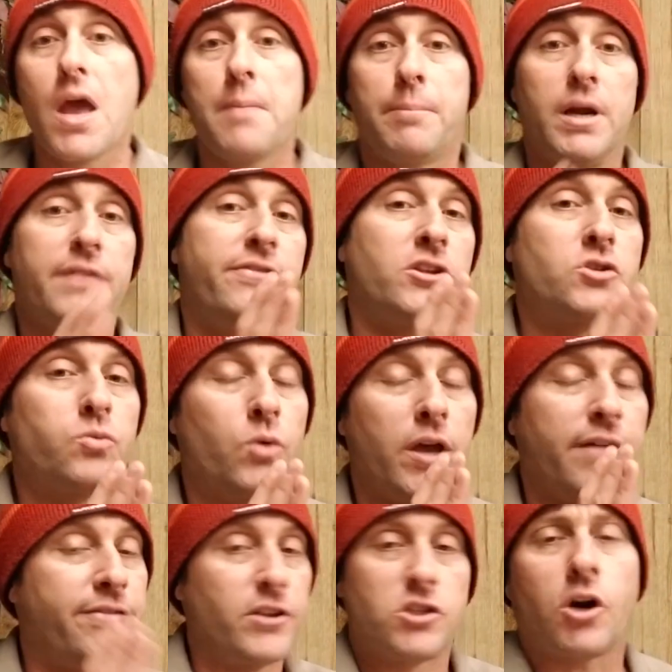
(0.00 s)
But if
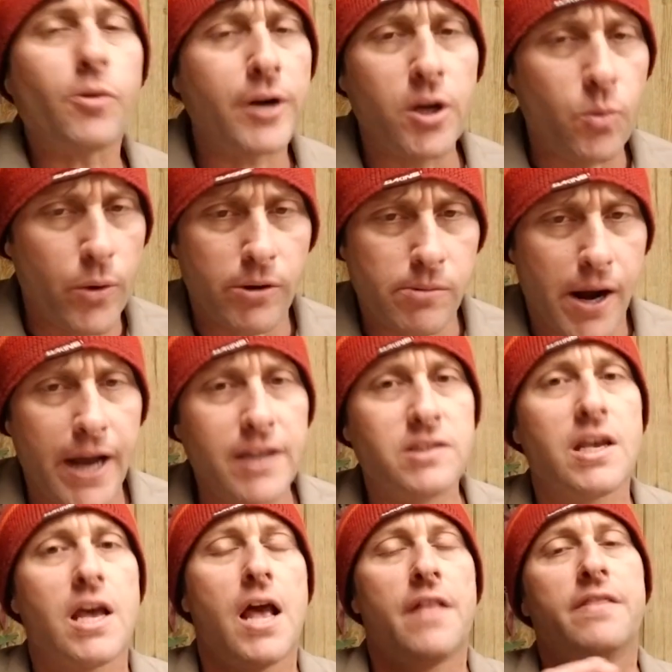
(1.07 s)
it's already
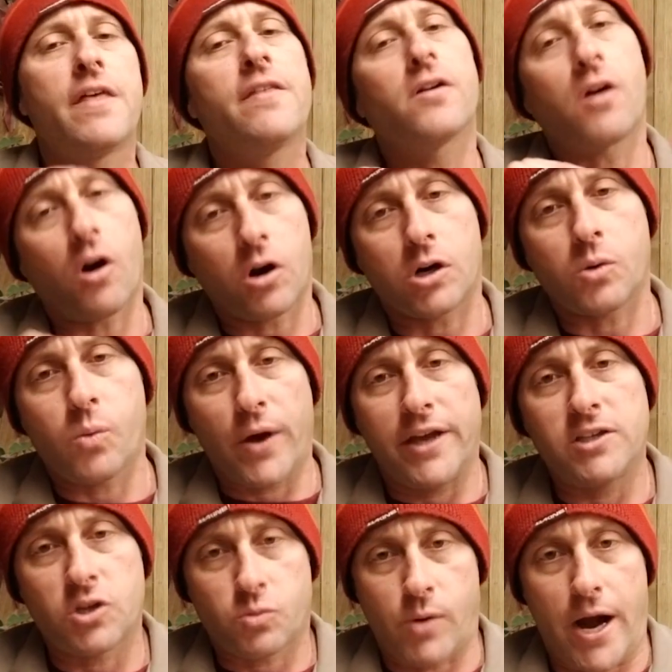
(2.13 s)
winterized, then there are
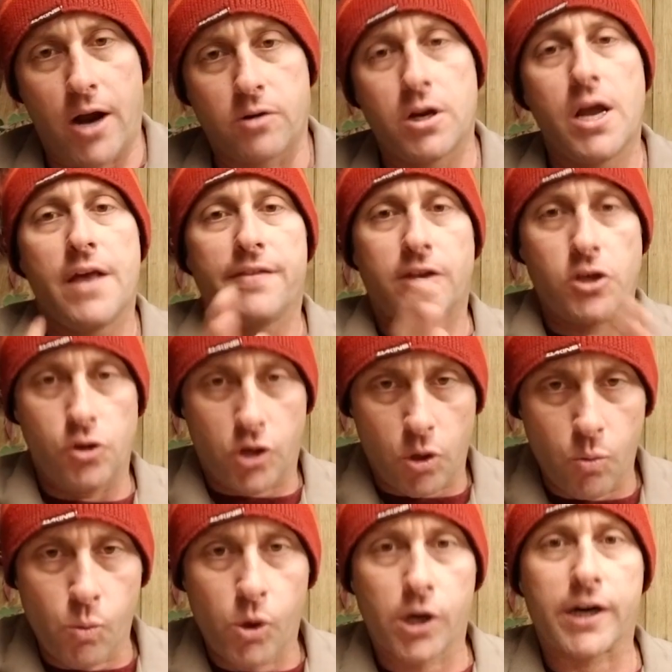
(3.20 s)
ways around that you
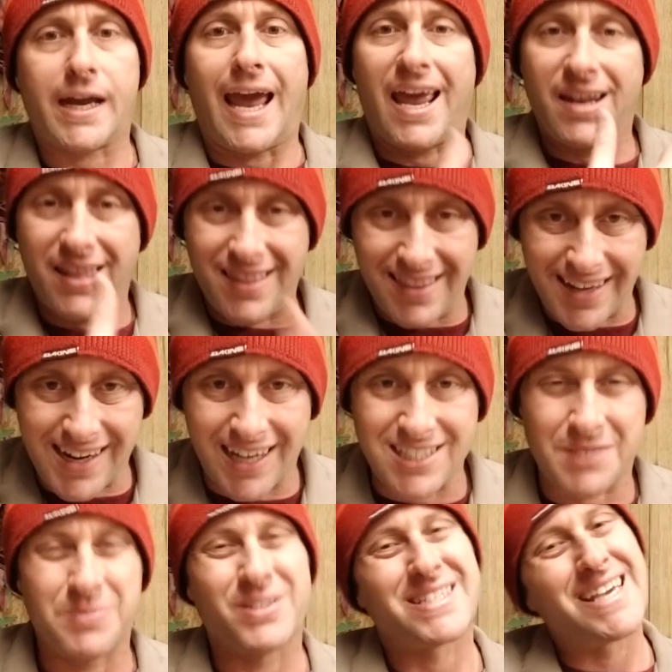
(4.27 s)
can work, and the
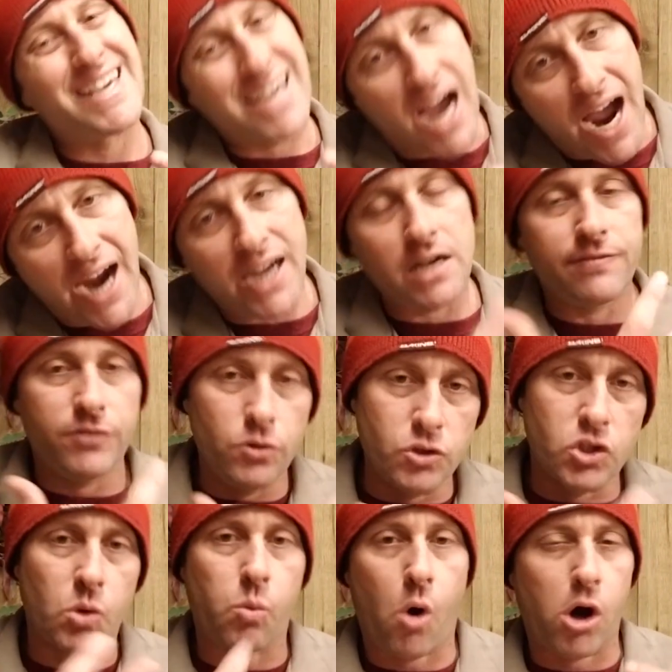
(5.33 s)
customers can kind of
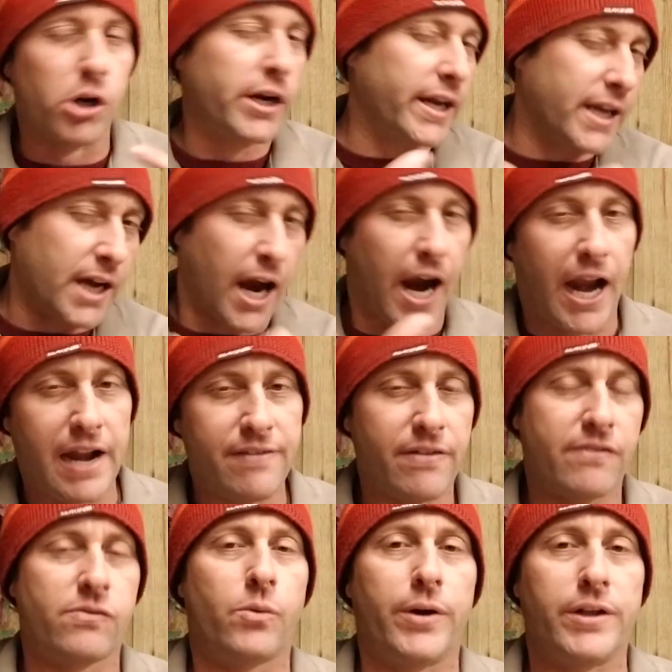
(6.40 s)
use the water and kind of
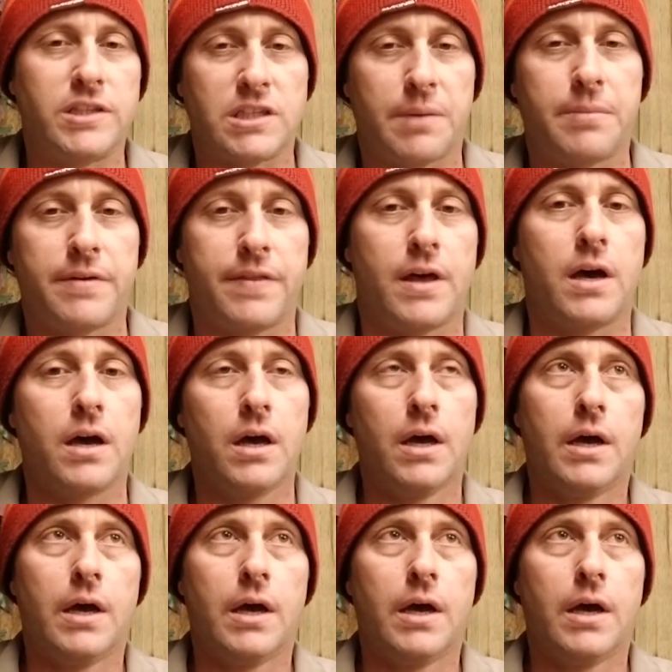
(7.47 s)
avoid some of the